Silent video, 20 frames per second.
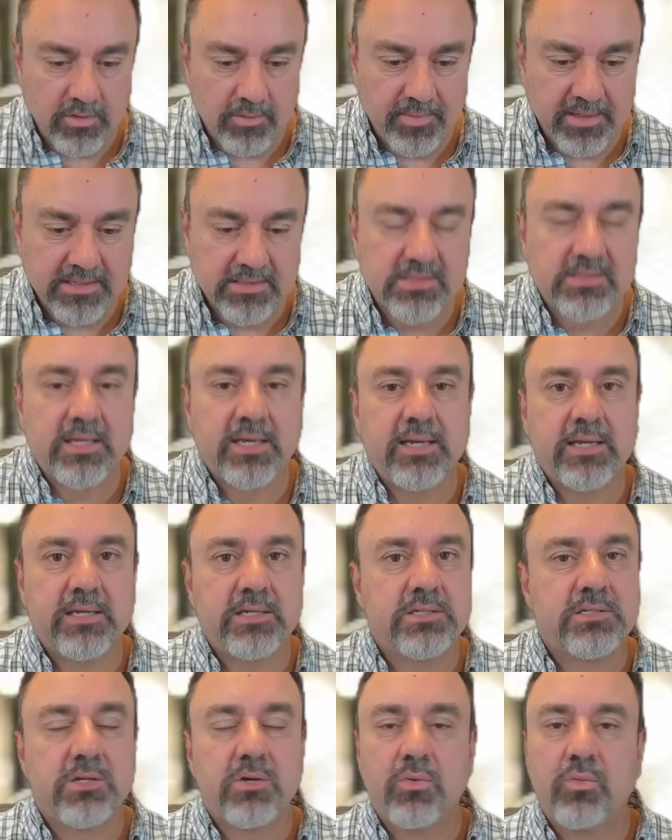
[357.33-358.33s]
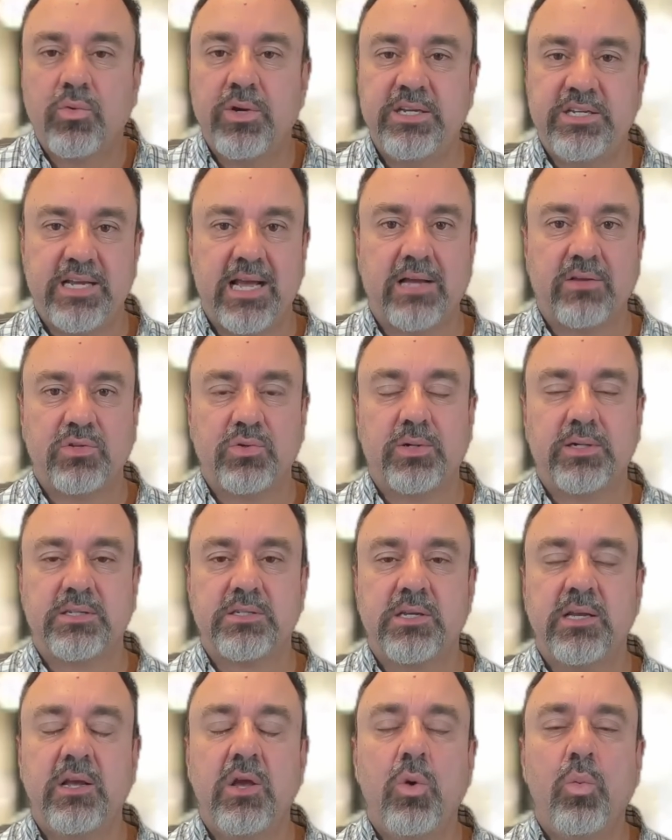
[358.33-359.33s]
the biggest thing is reach out to
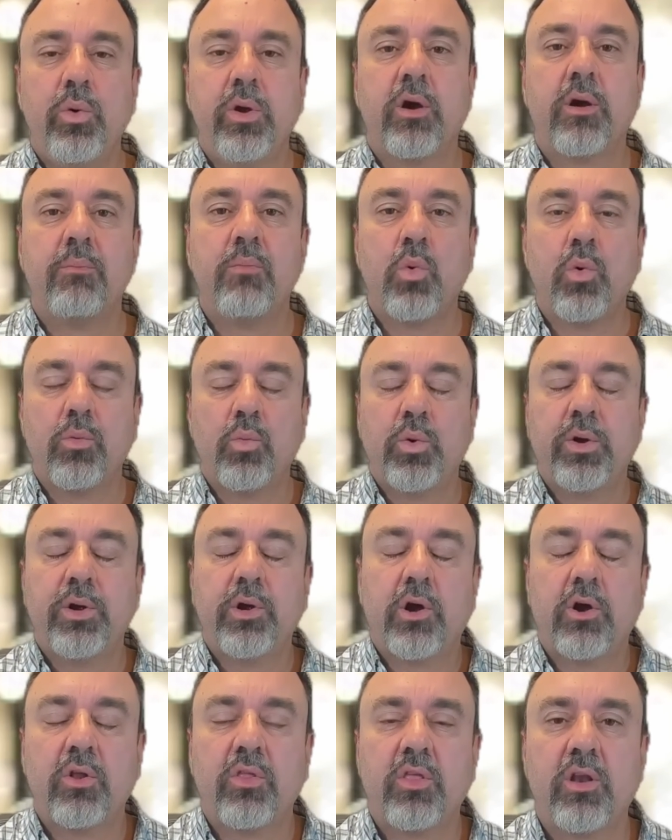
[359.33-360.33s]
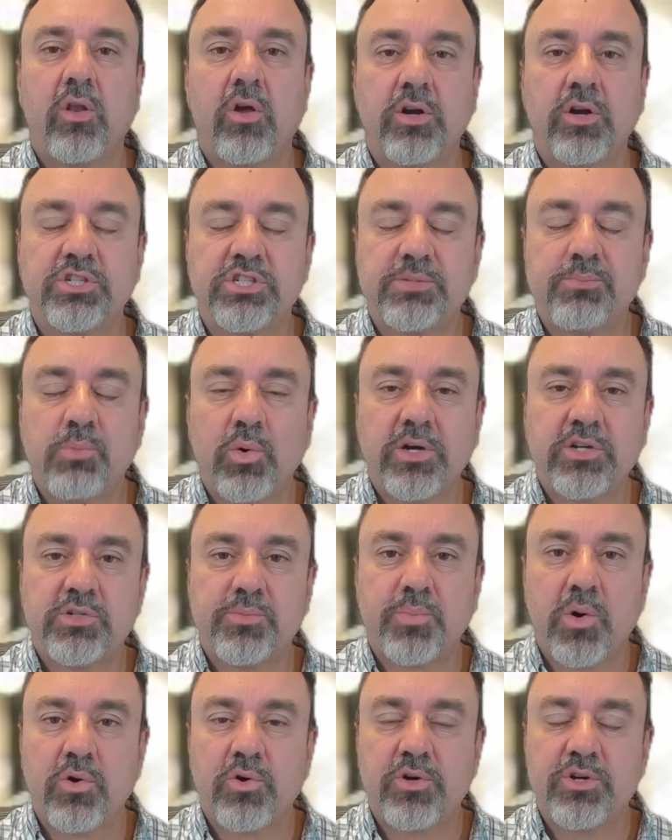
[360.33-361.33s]
us. We are more we are the largest mortgage
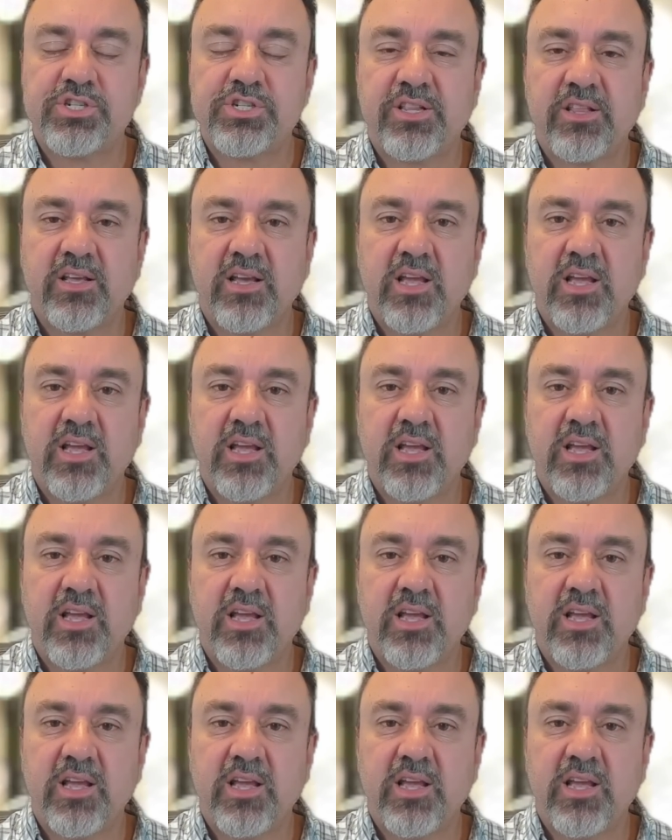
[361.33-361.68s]
brokerage in the